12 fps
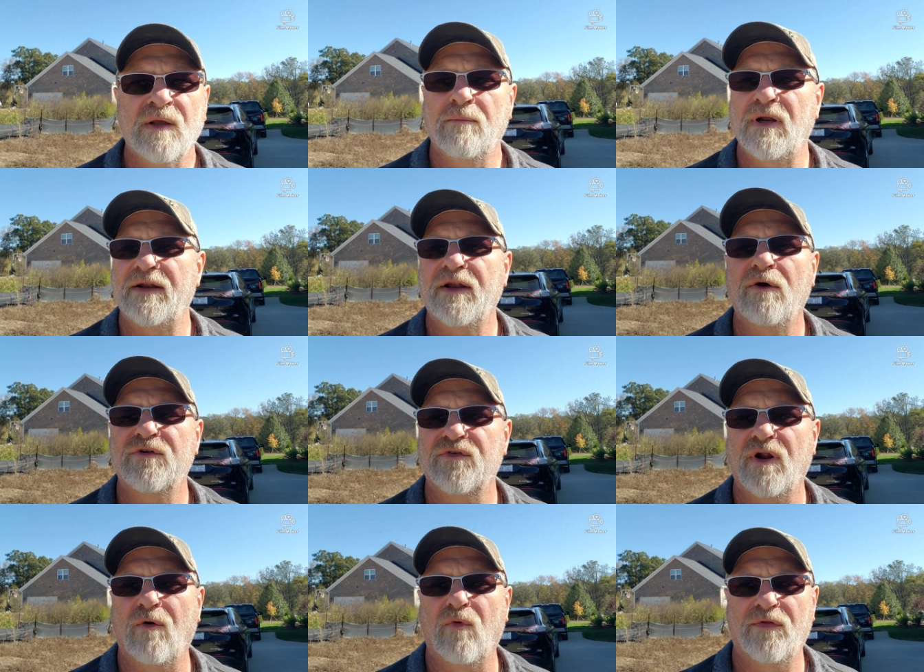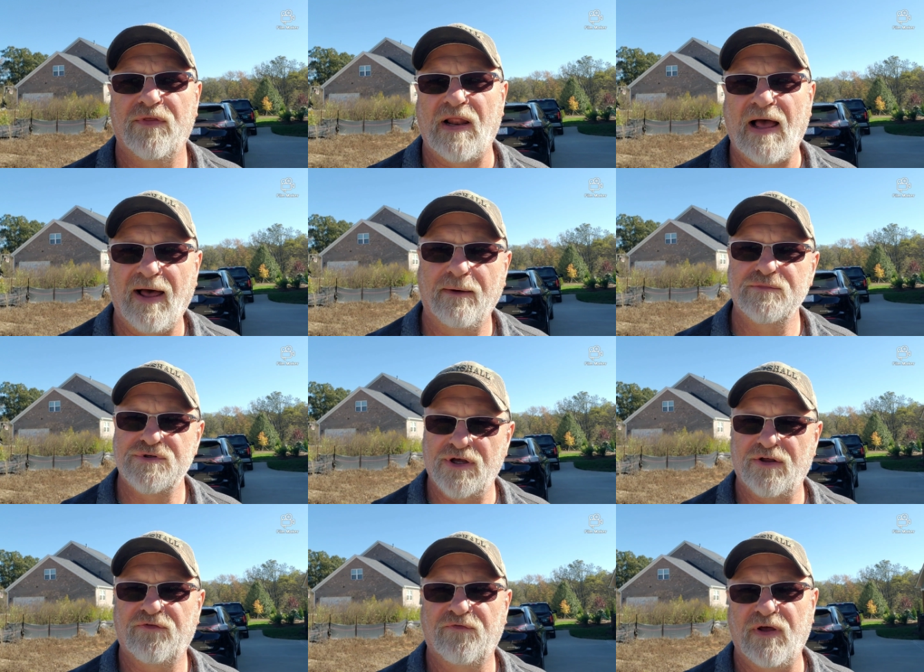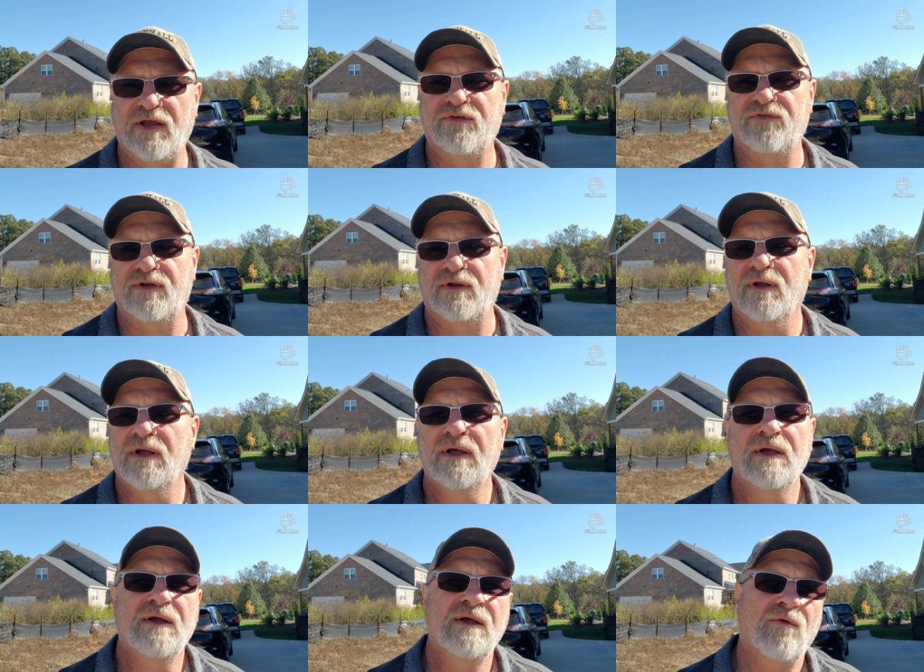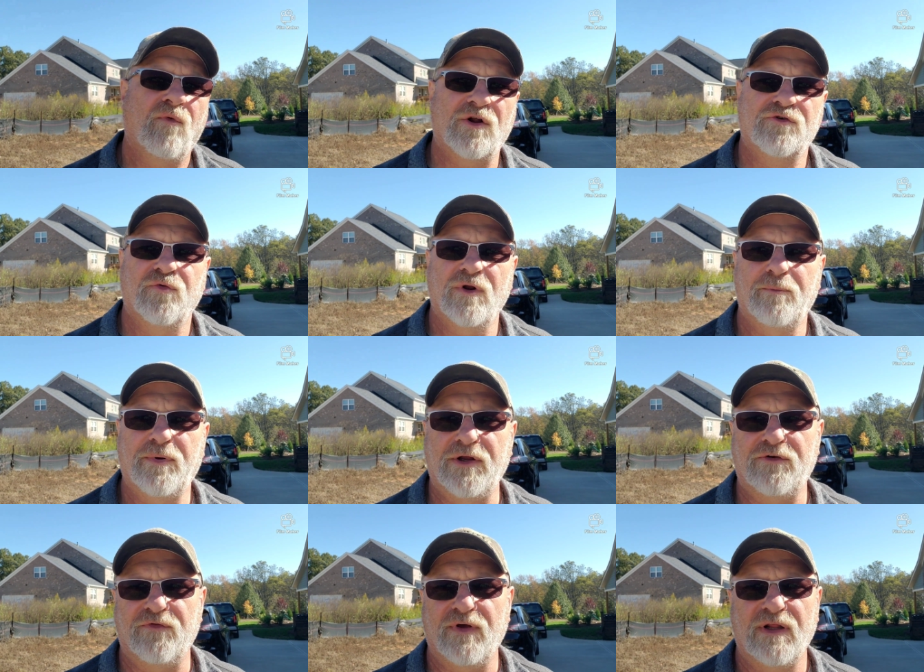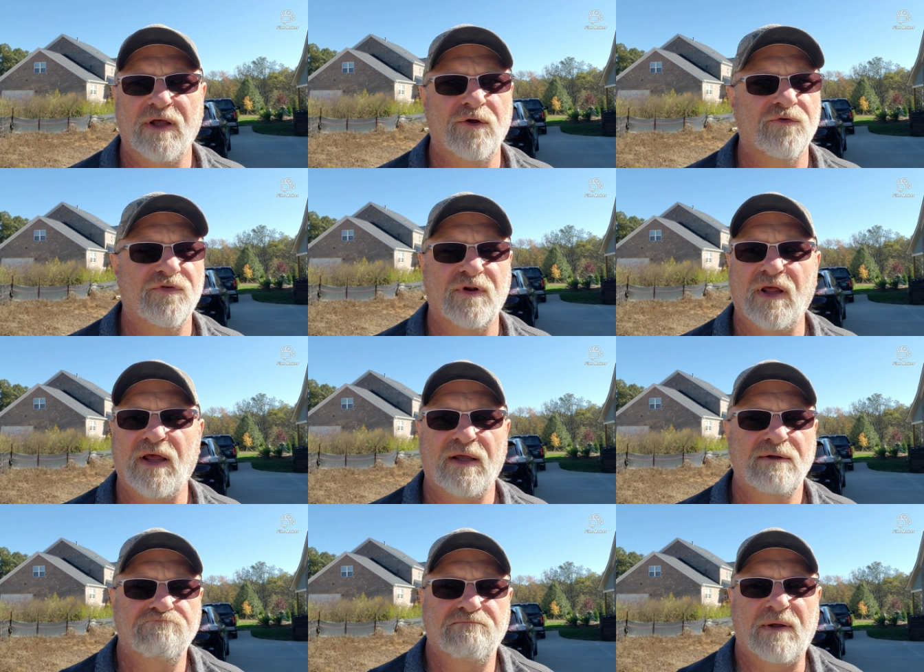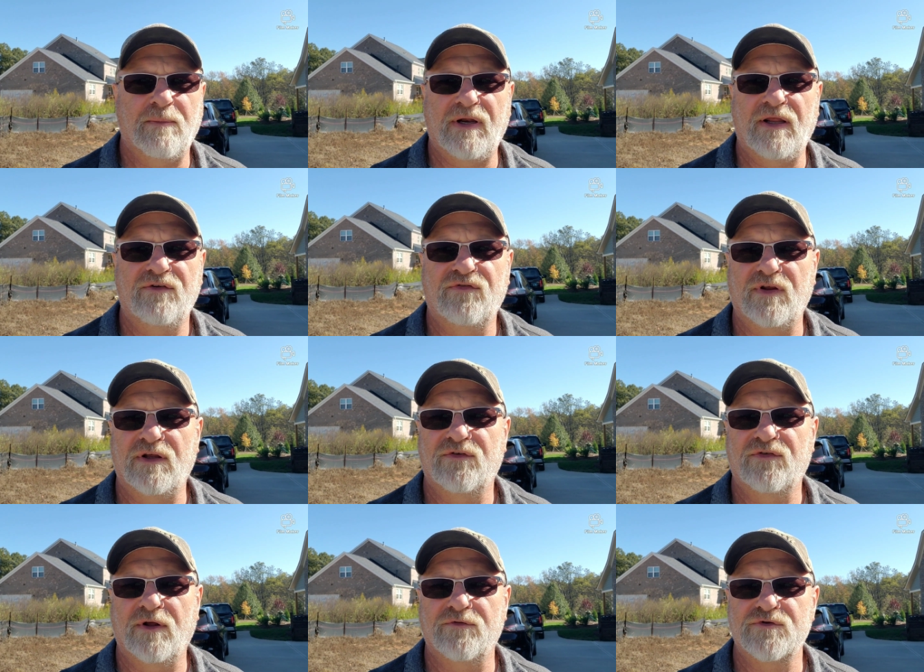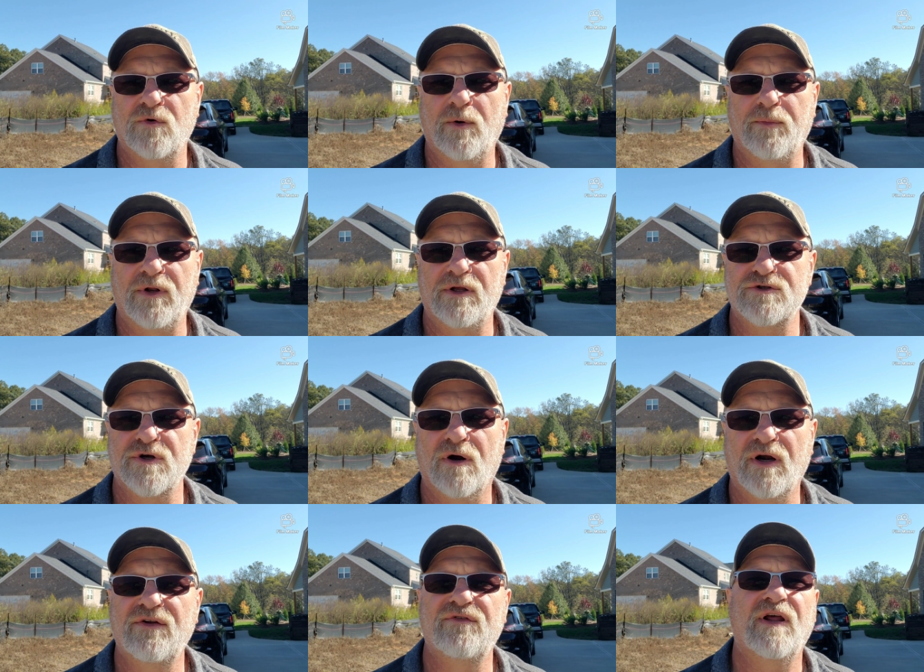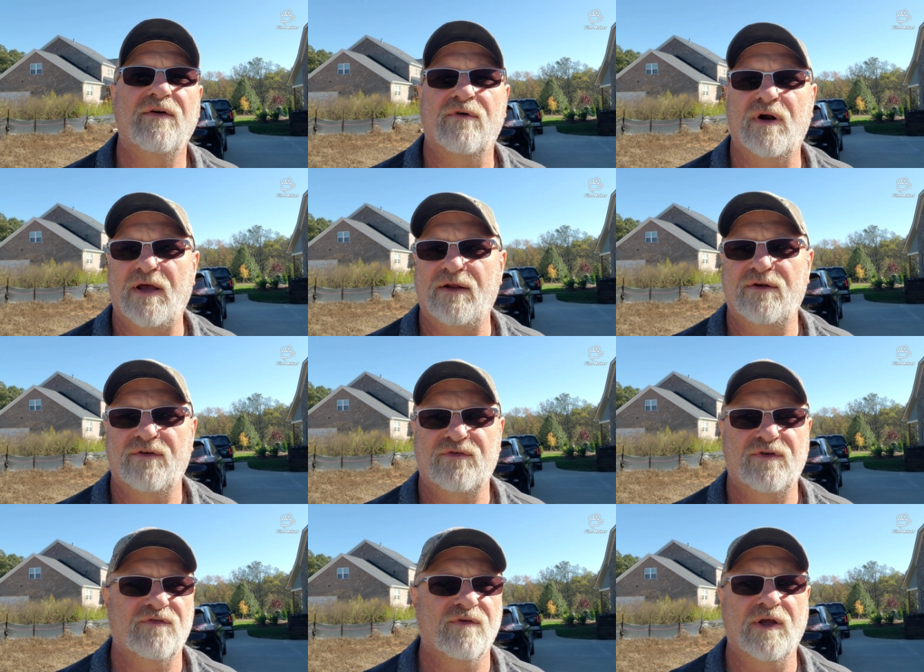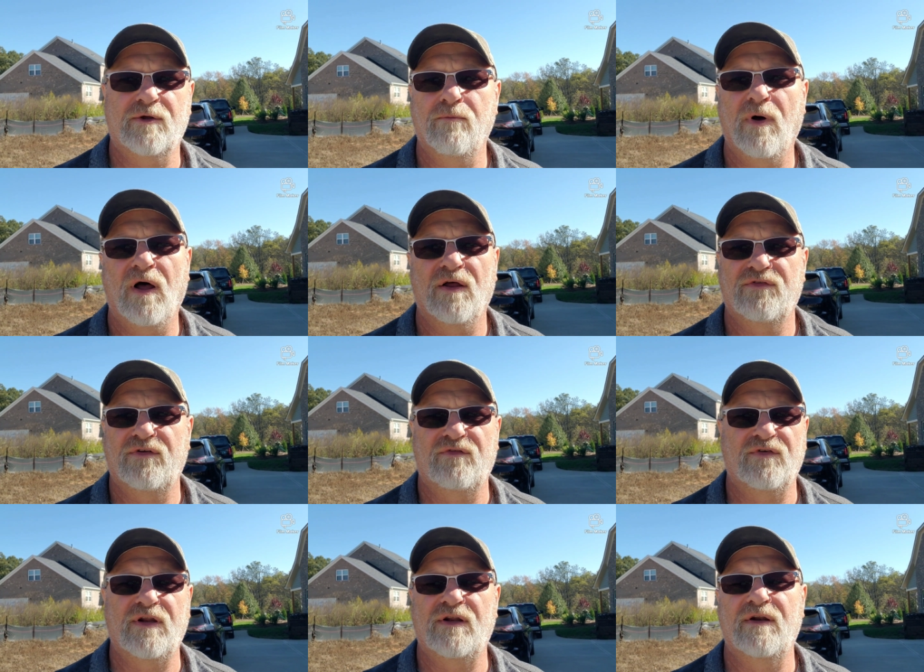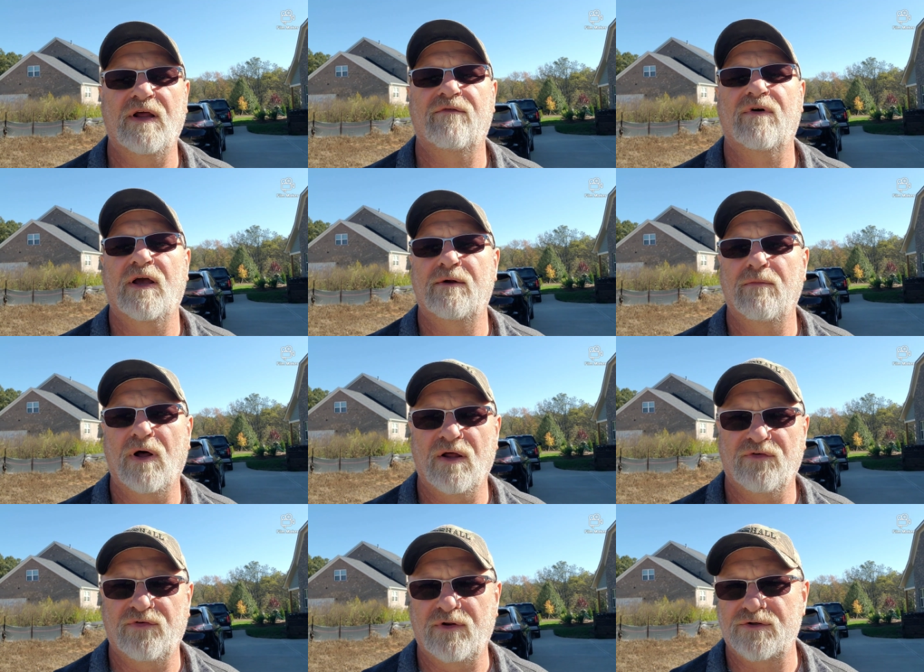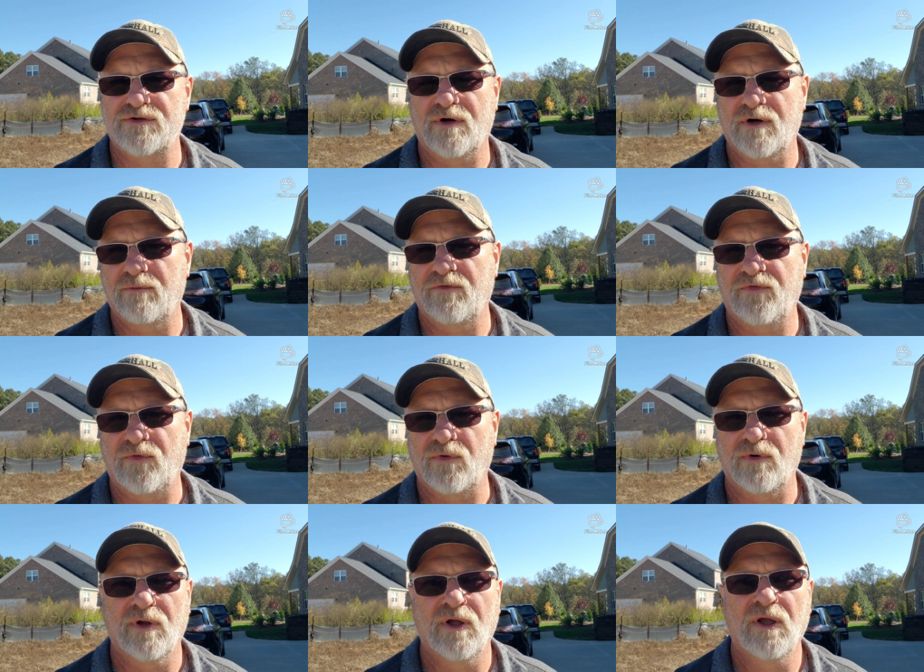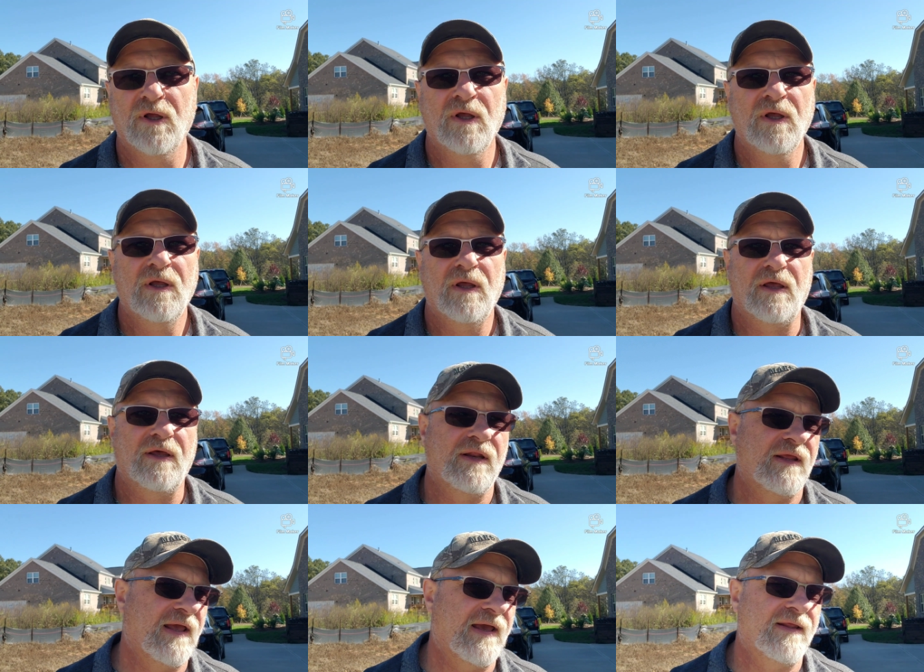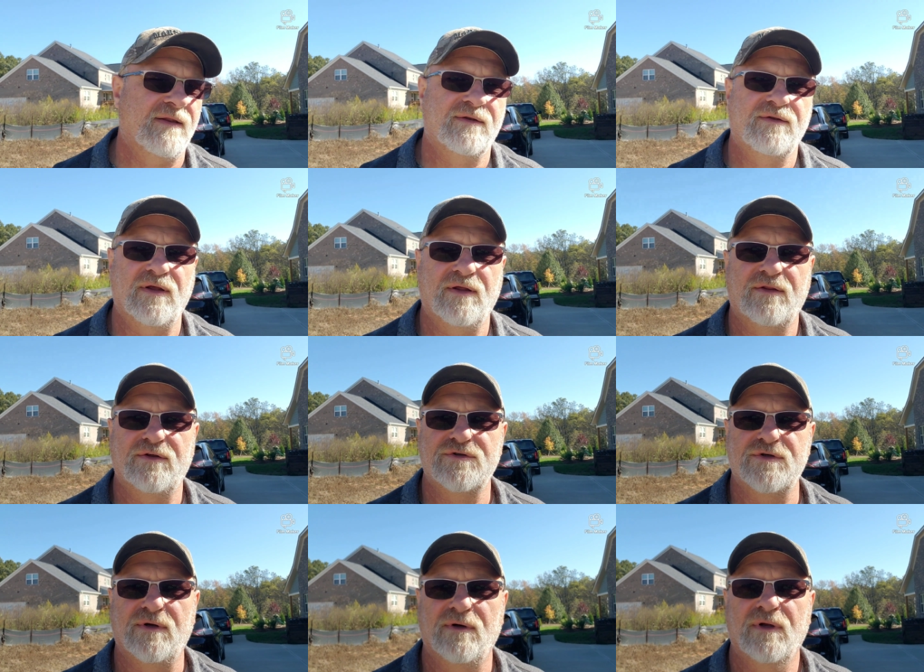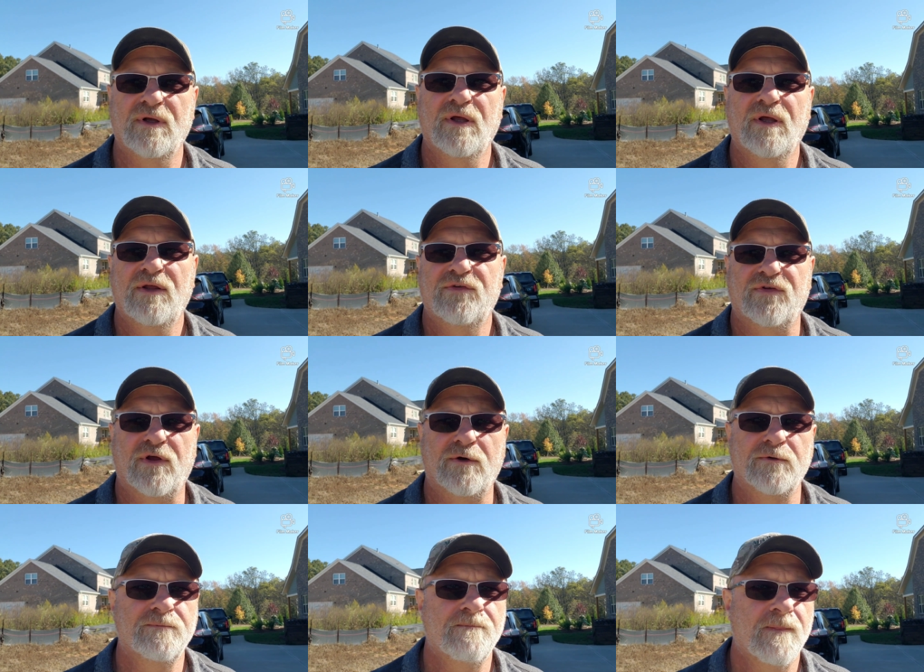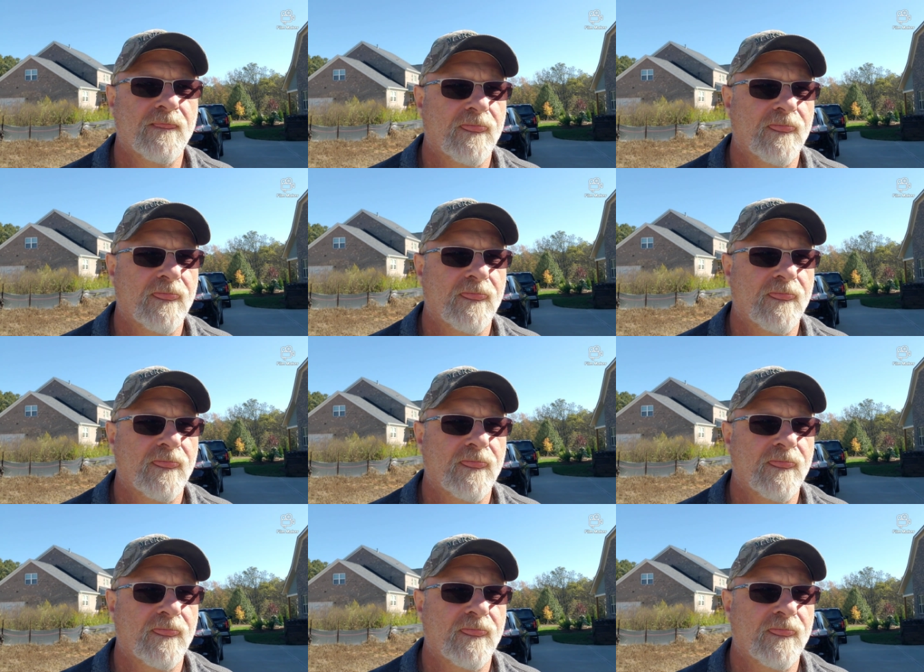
But I know it's not one that I'm just facing. Watched one of Pete's videos today. I mean, he's seeing stuff show up in his yard he's never had. It's just like moss. He said he'd never had moss in his yard before, and he had it uh, this year. So,